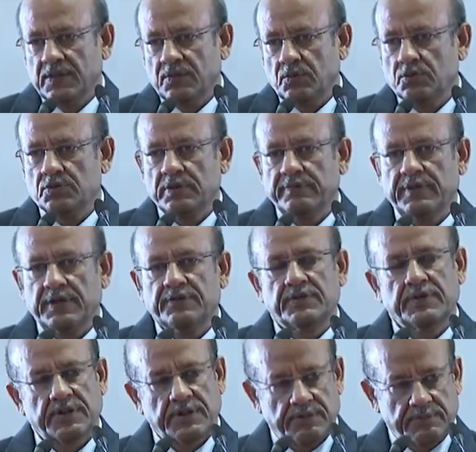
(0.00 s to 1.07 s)
Whosoever is
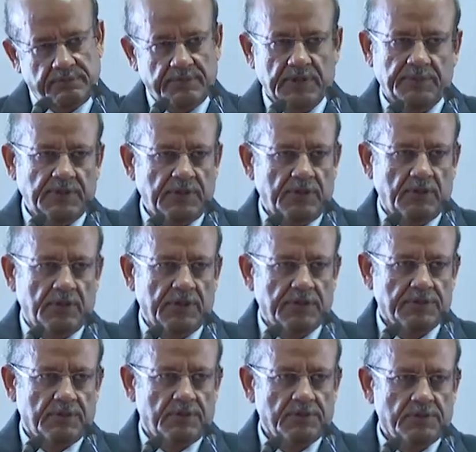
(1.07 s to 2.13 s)
there, maybe the
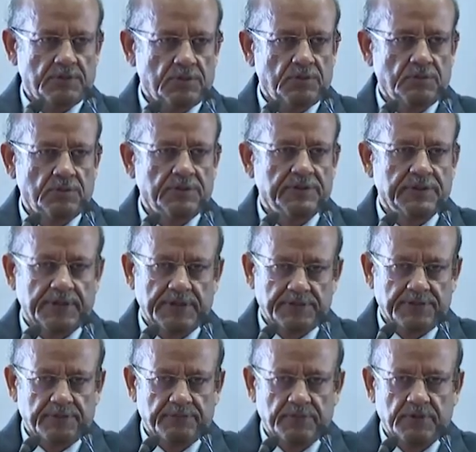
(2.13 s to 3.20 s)
lawyers also who assign
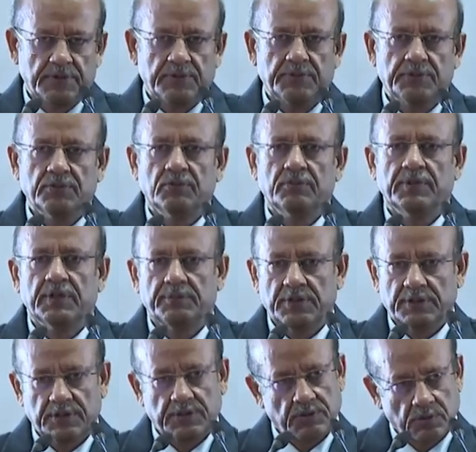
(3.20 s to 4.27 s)
some work to you, maybe
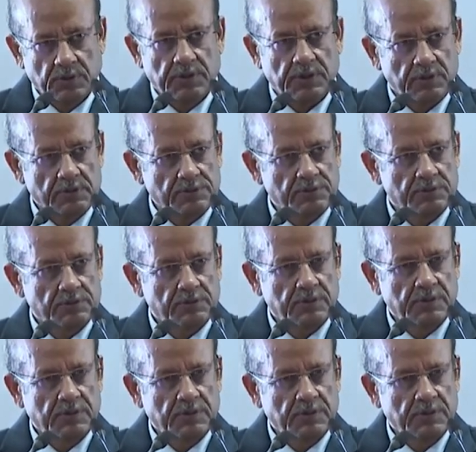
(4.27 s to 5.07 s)
in the court also.